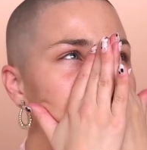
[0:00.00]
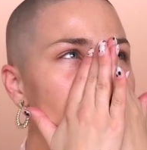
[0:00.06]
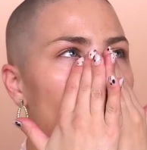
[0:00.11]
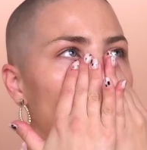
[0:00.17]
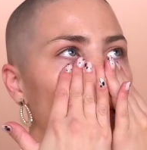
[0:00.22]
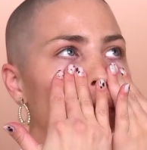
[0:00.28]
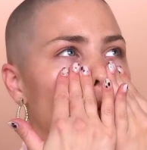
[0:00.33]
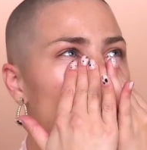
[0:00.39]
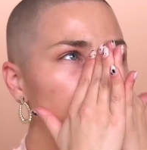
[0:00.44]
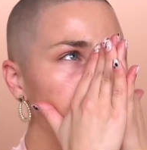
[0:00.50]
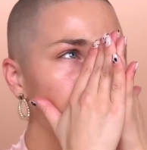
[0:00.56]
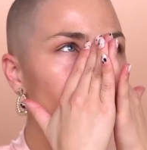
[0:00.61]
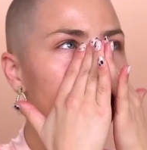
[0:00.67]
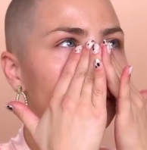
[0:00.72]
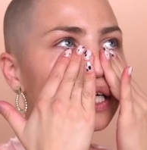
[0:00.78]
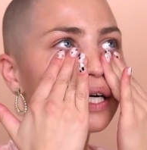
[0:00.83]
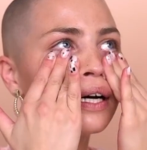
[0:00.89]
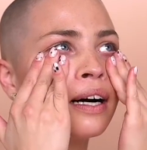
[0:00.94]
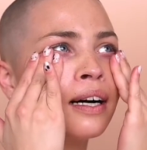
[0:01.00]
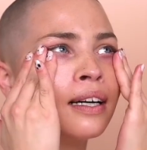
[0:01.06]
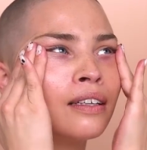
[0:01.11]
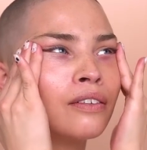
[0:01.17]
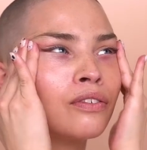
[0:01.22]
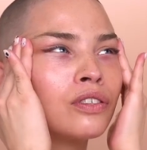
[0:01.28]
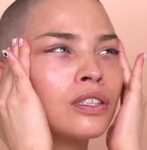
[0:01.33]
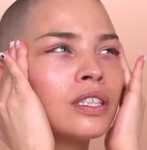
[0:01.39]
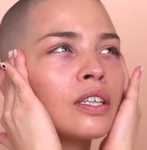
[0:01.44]
A watery kind
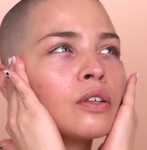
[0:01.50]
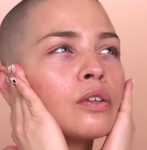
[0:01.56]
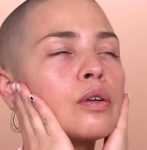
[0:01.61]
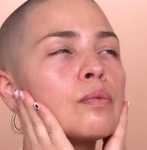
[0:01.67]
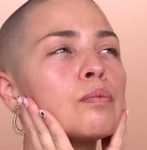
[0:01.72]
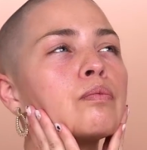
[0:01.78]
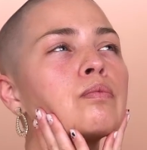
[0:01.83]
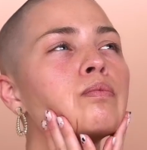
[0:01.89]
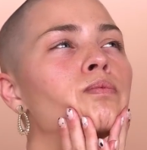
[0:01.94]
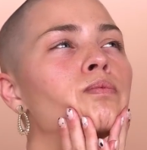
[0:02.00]
of serum.